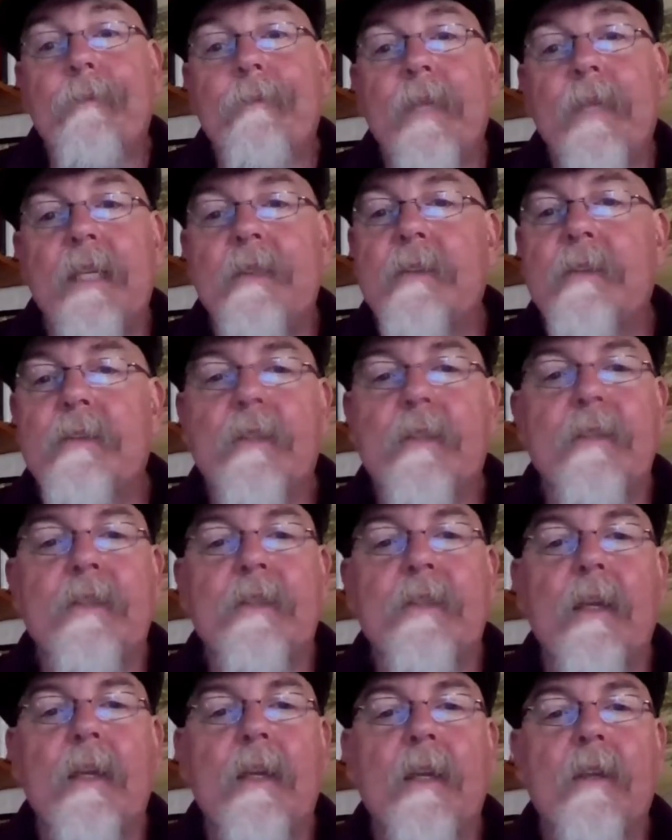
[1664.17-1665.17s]
this is just
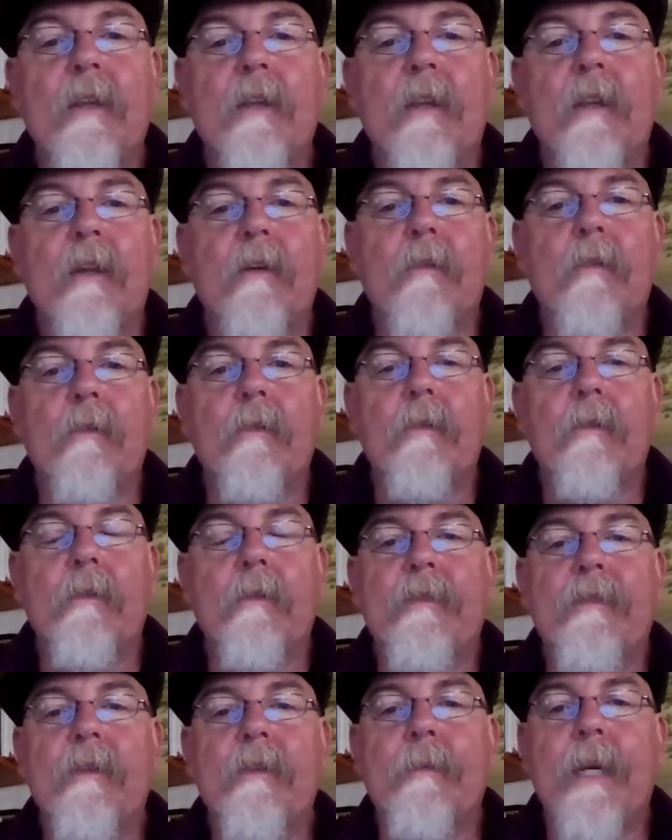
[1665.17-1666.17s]
something that
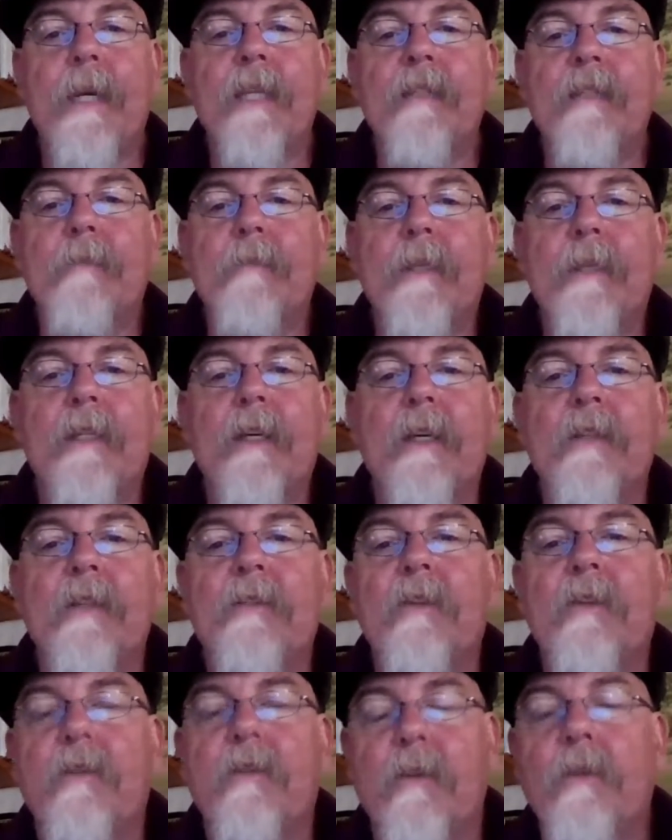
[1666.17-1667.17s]
we have to pay some
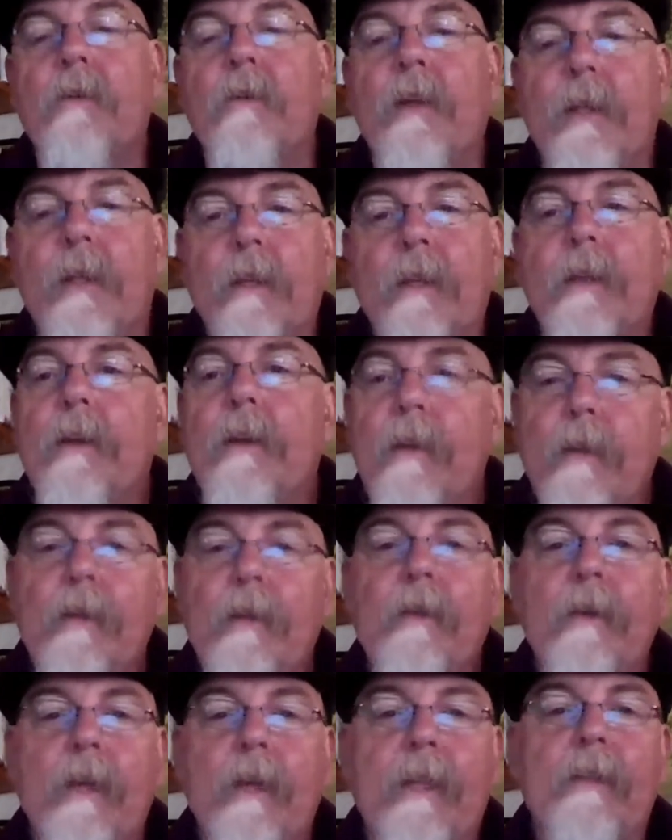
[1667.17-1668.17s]
attention to
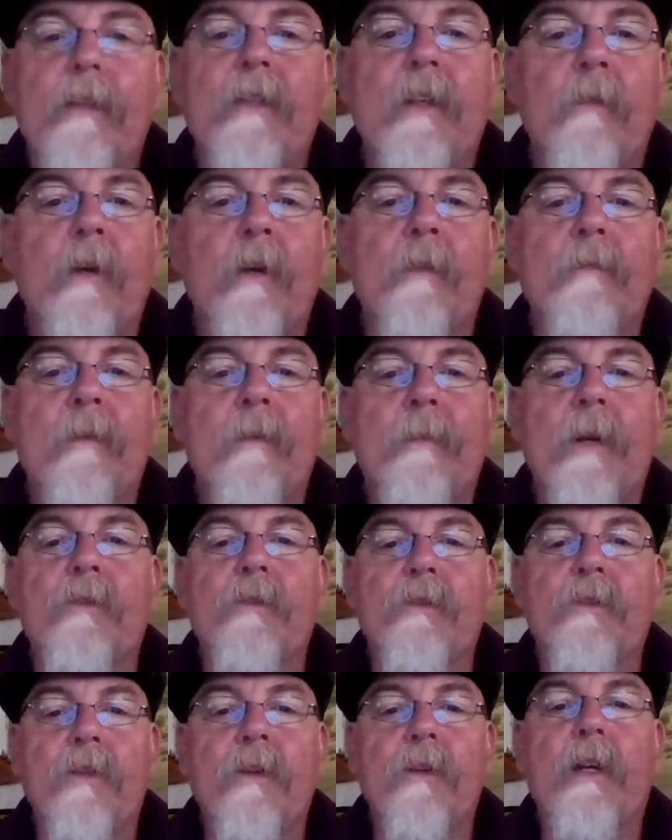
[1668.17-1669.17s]
and see what
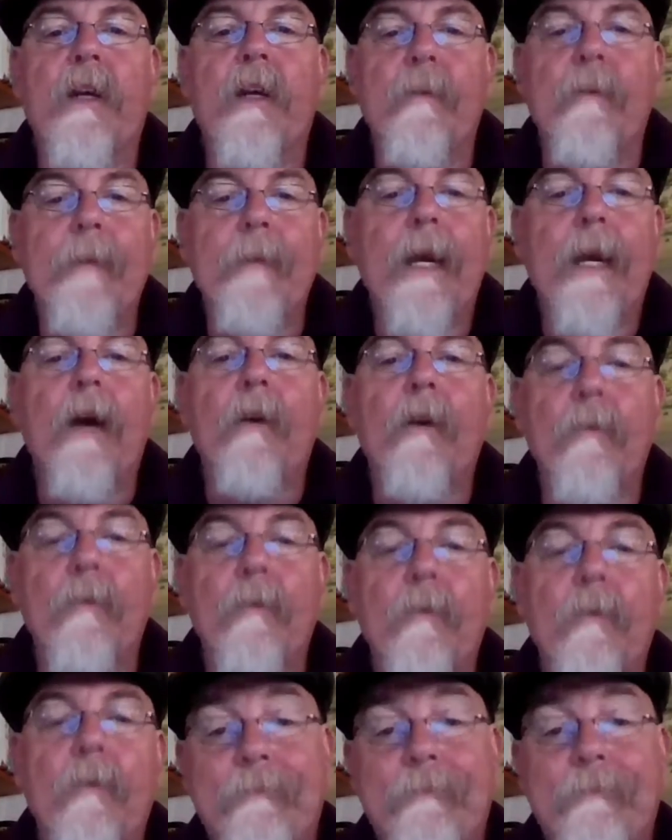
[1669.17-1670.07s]
proposals do come out.